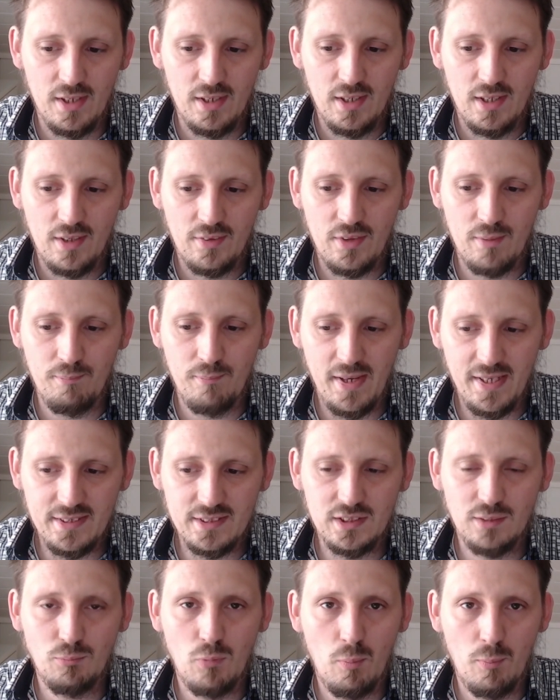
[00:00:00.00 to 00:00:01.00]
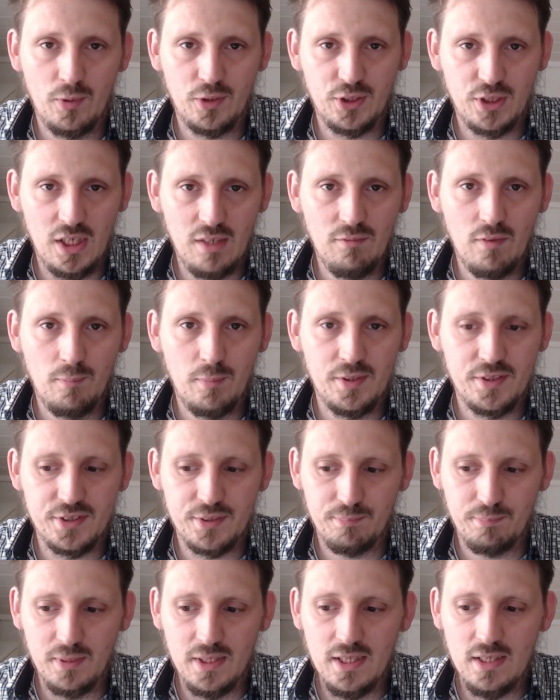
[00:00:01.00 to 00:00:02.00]
the maximum achievable
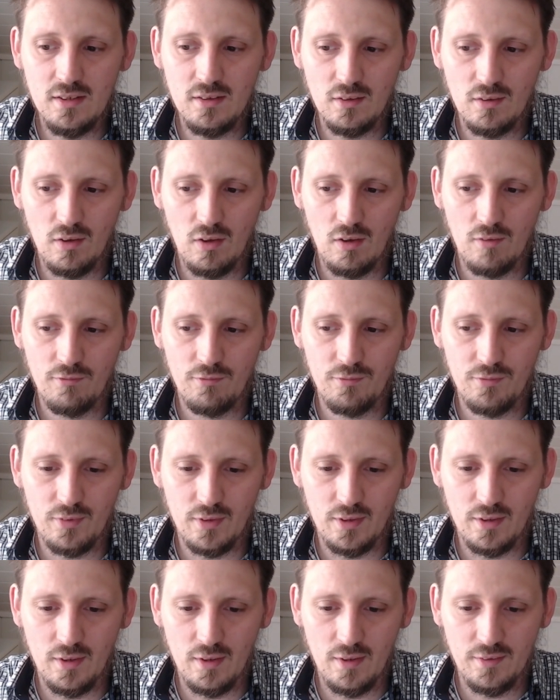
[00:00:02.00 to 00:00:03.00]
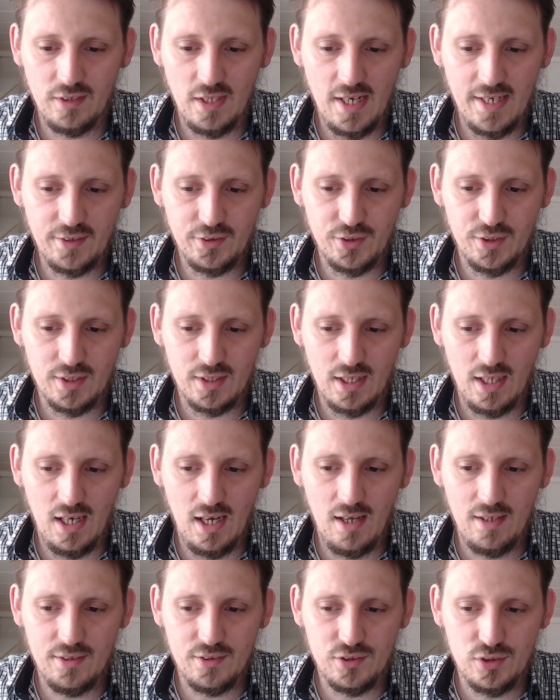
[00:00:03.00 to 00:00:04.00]
speed of an electric
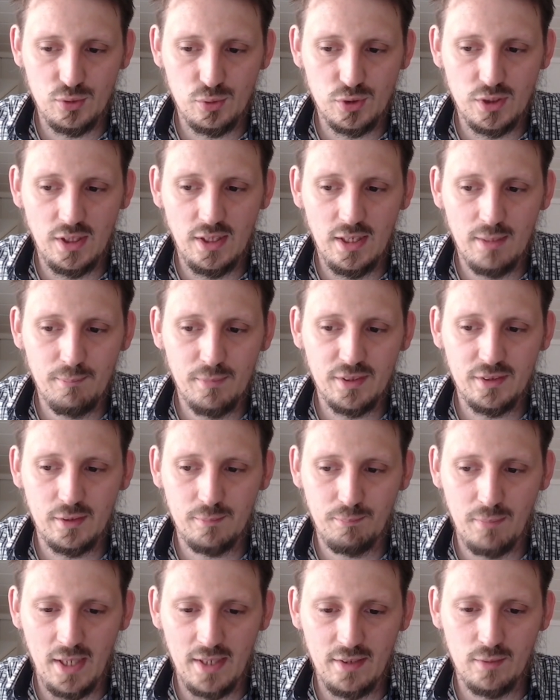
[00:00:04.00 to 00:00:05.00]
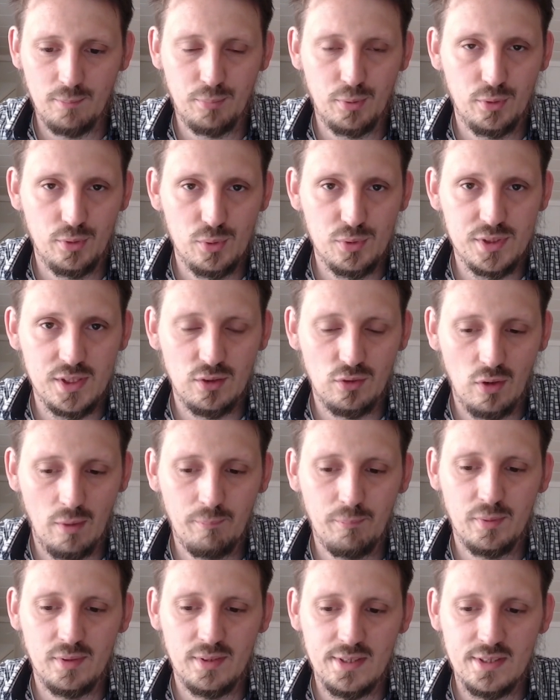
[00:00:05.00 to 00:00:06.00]
car is usually limited by the producing
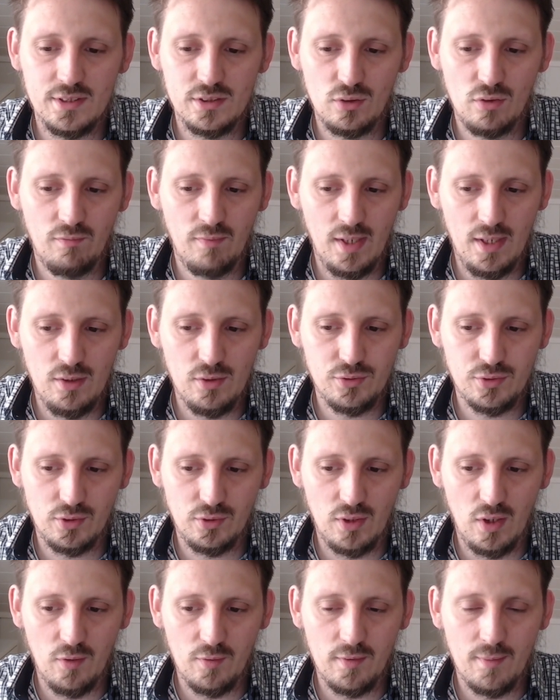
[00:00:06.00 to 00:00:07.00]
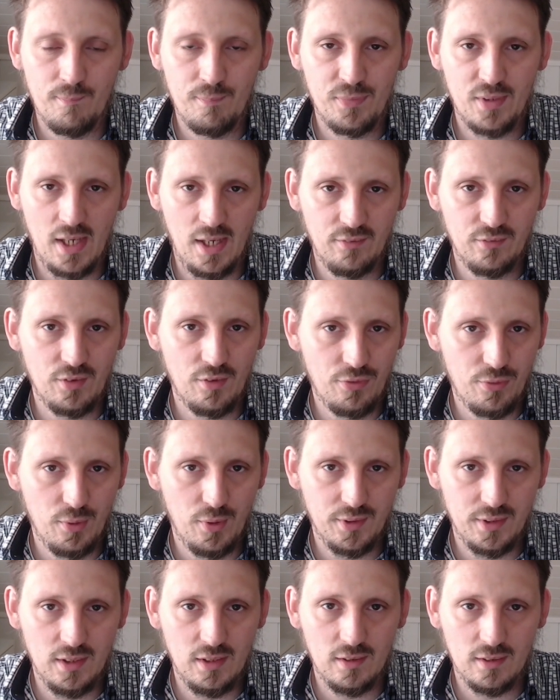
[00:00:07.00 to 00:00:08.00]
companies to values around
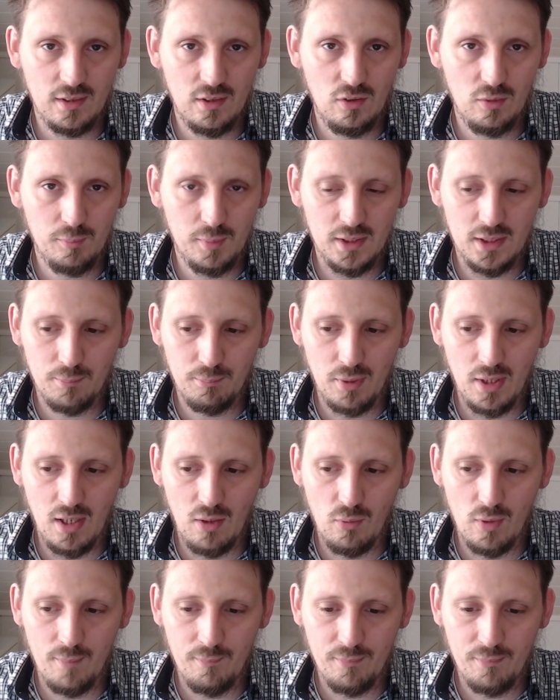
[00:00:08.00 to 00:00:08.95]
130 km per hour.